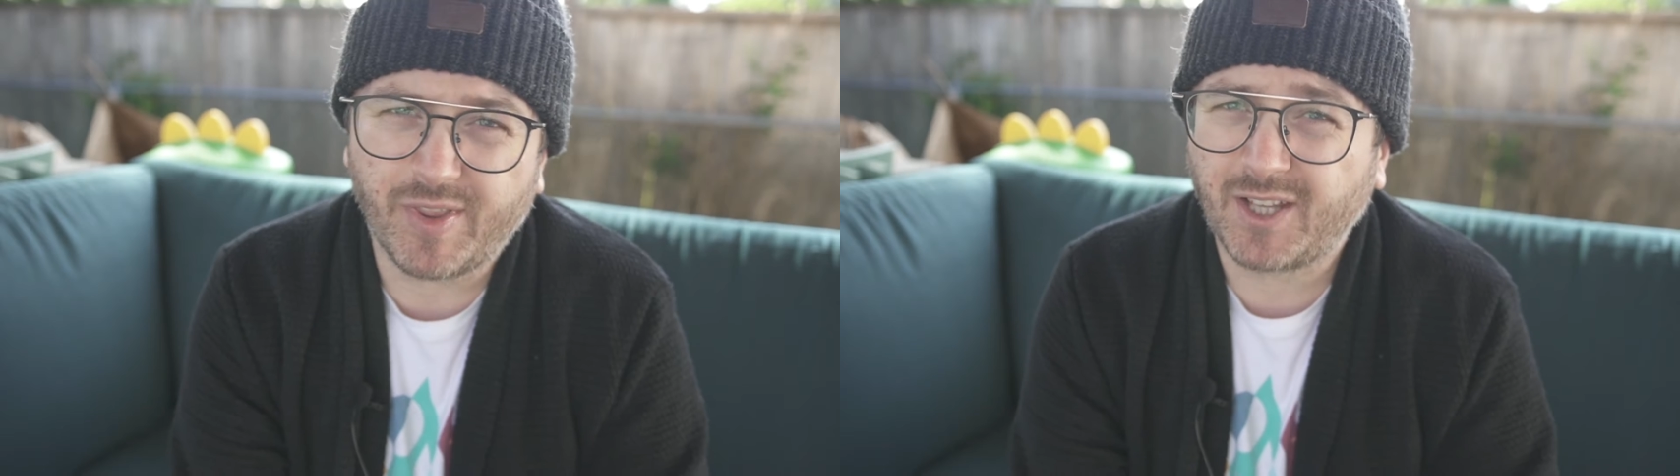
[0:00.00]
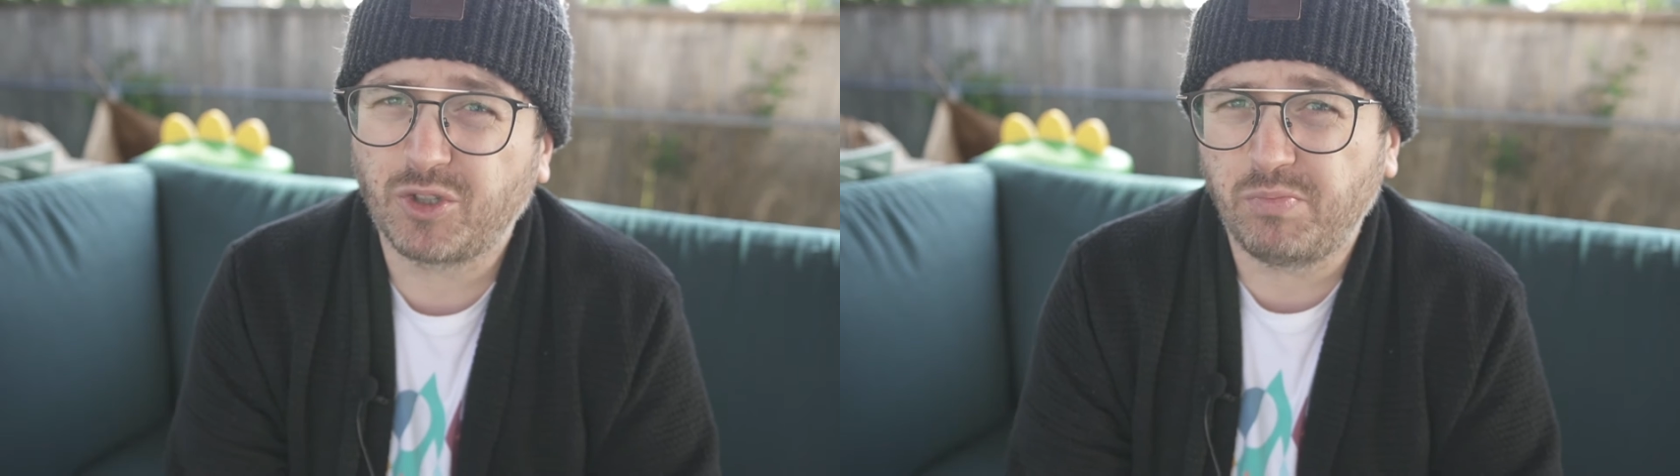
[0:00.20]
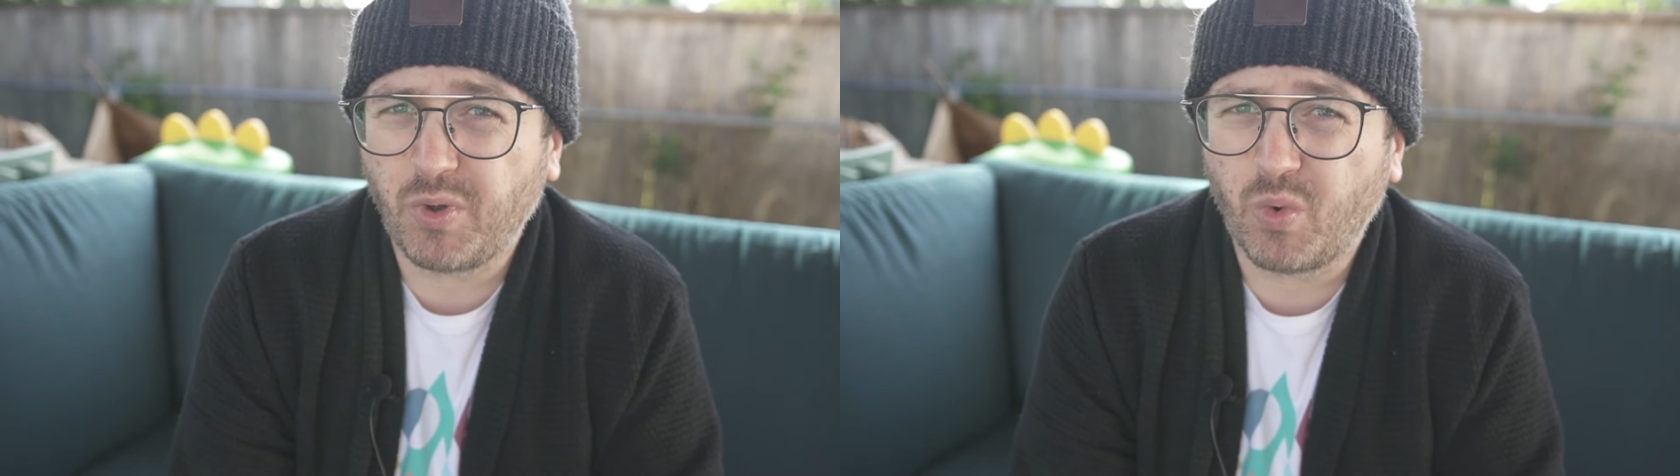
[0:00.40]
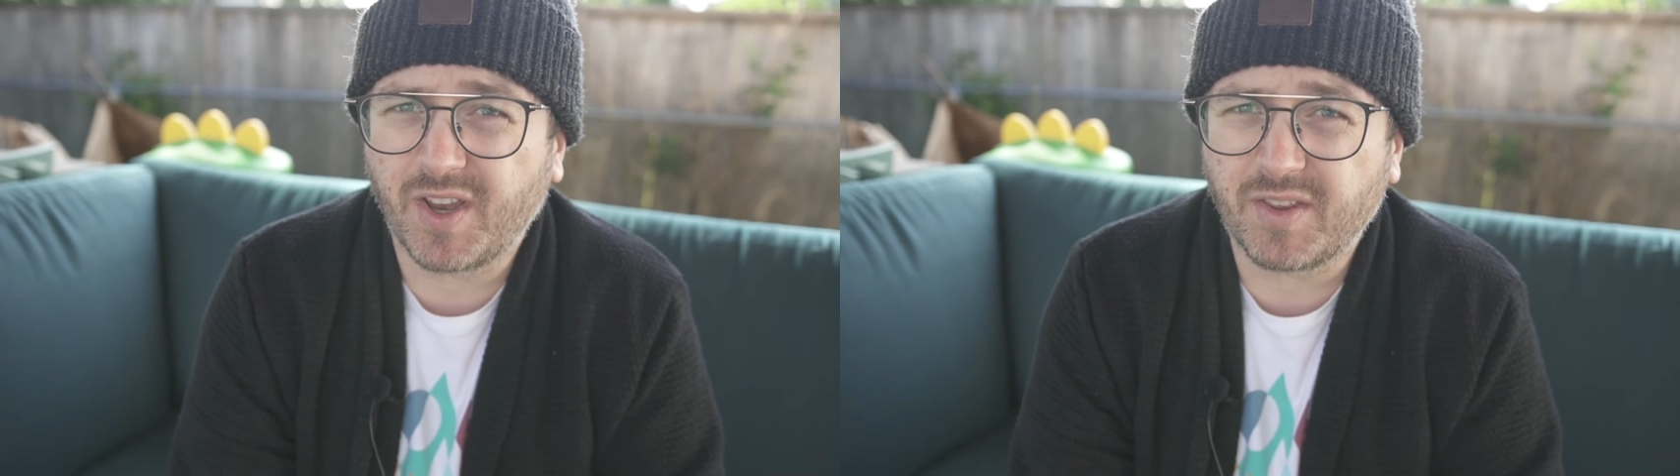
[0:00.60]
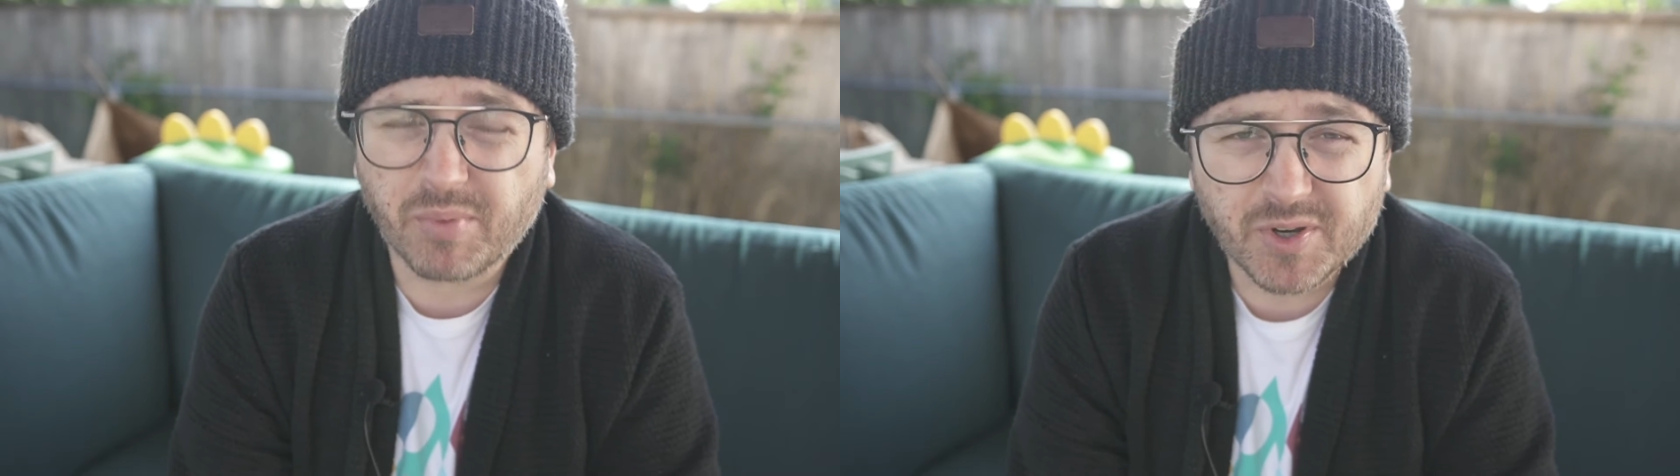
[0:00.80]
That could be one
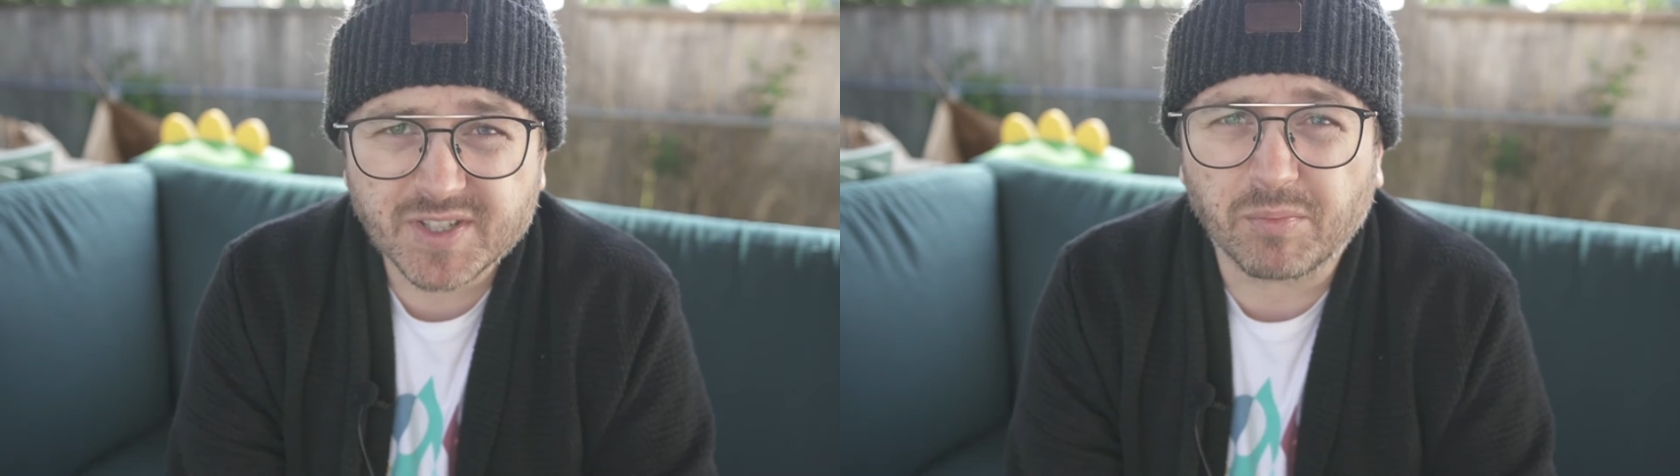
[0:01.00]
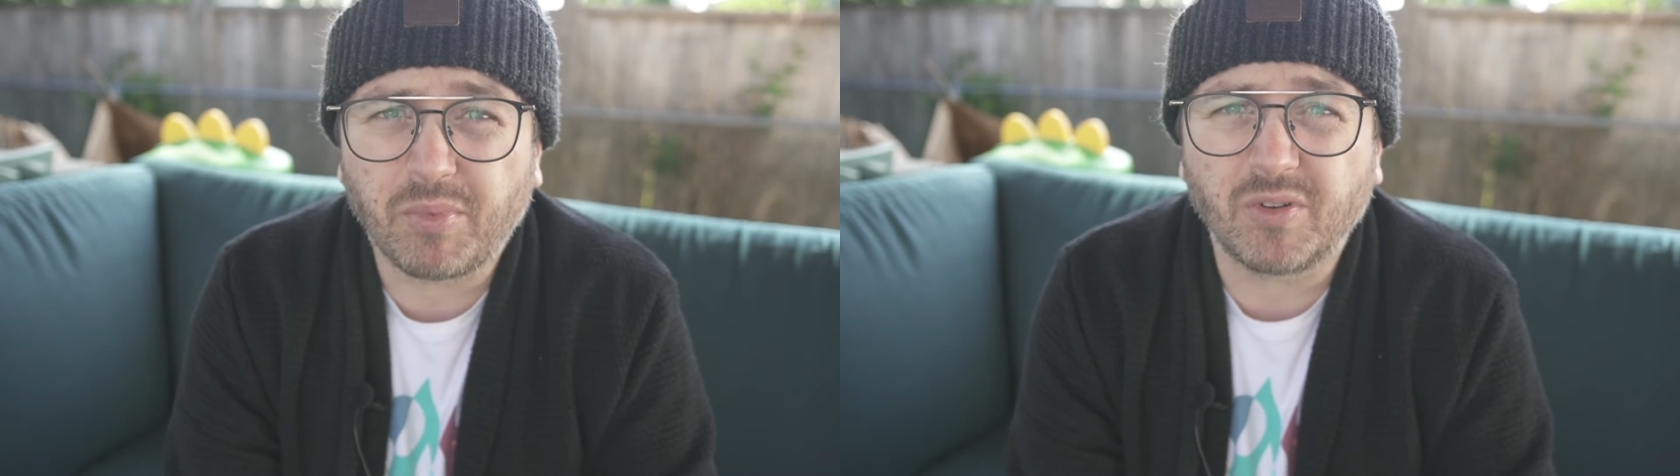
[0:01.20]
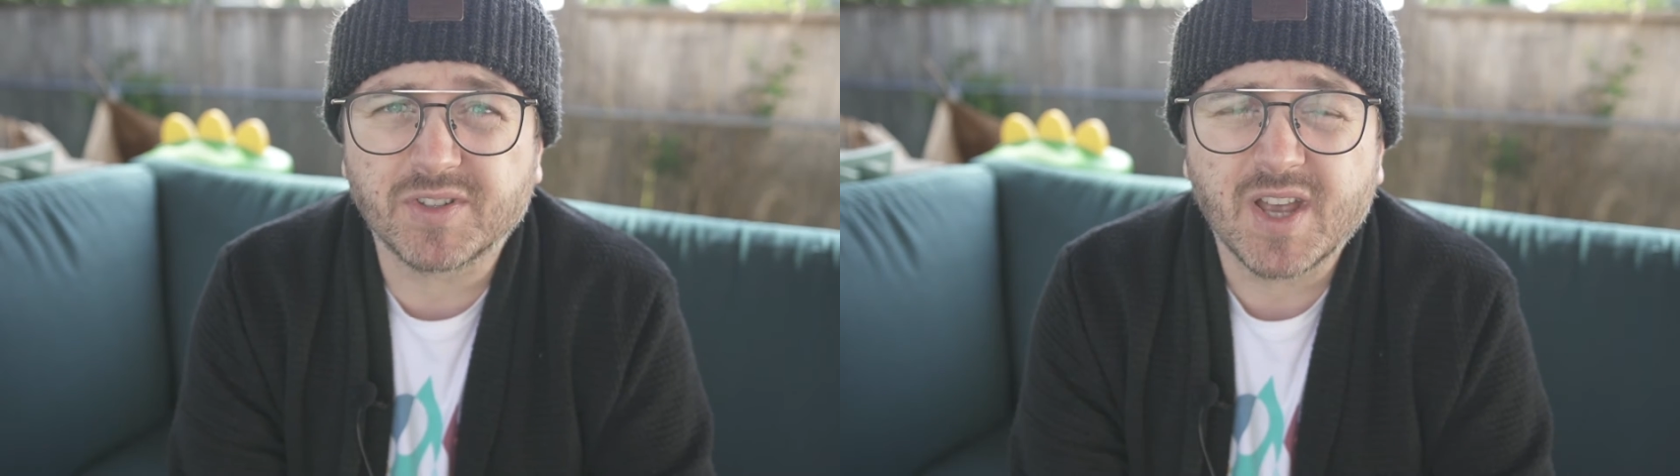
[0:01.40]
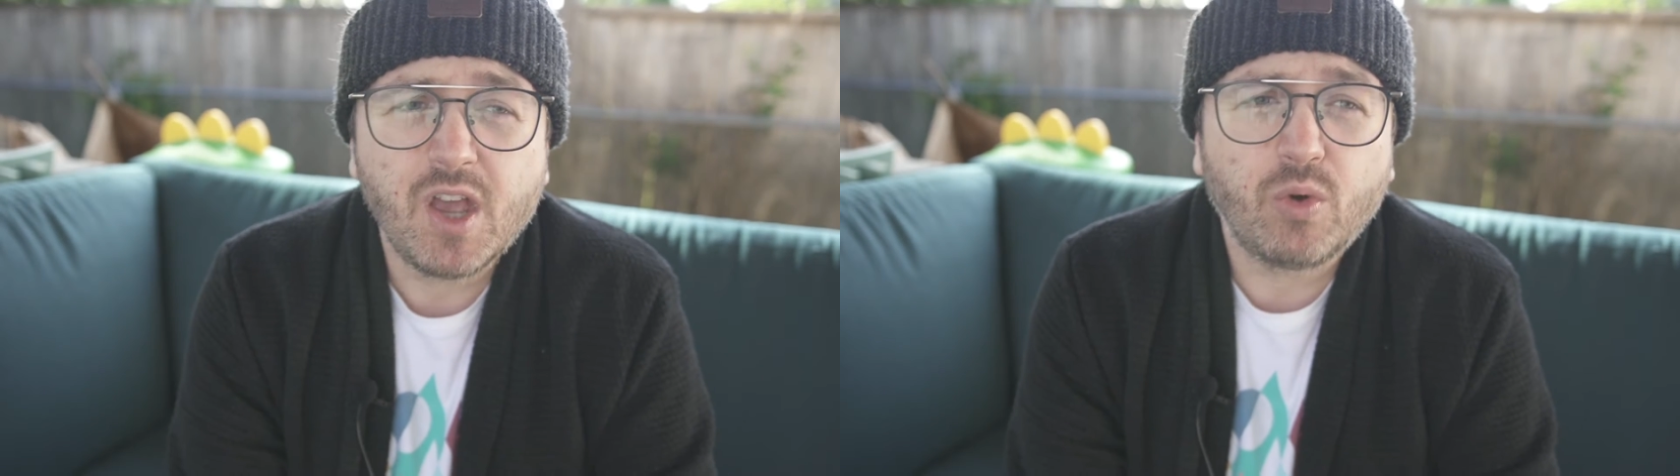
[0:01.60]
of the principles,